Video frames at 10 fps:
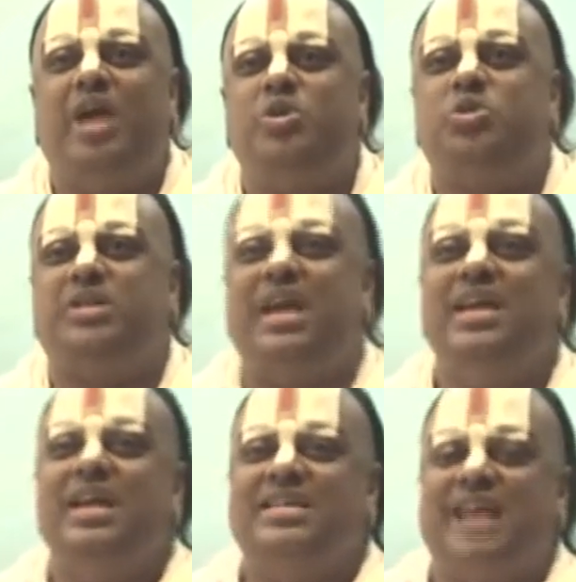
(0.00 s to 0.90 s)
That's why I
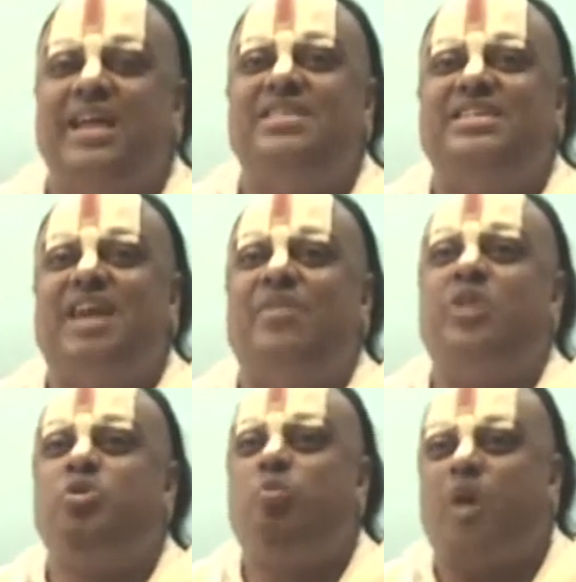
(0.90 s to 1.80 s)
used to say science
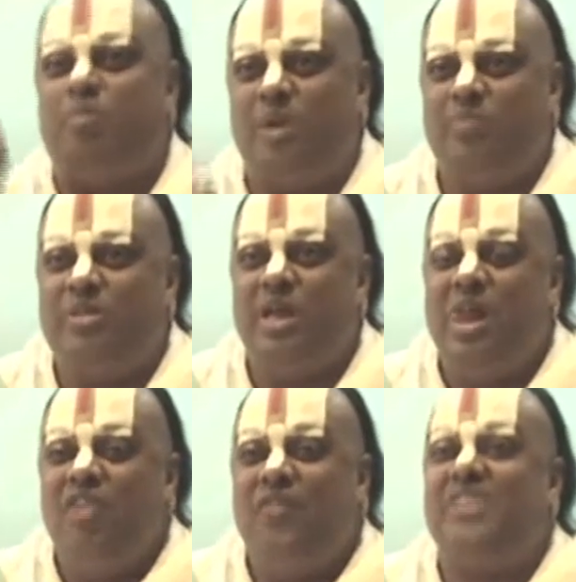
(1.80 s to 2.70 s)
is having two
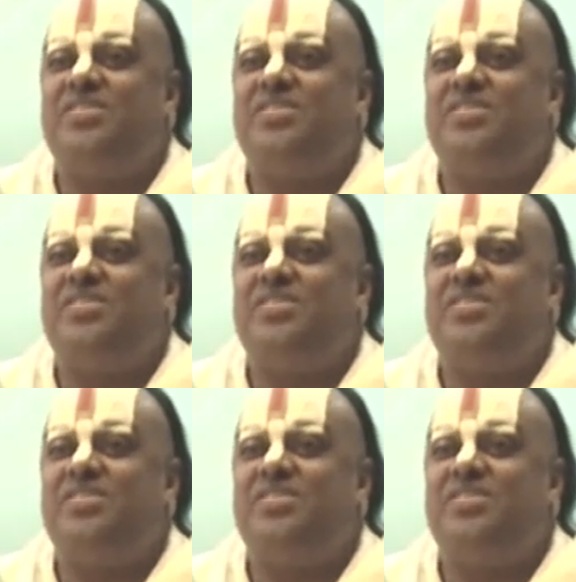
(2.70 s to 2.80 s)
problems.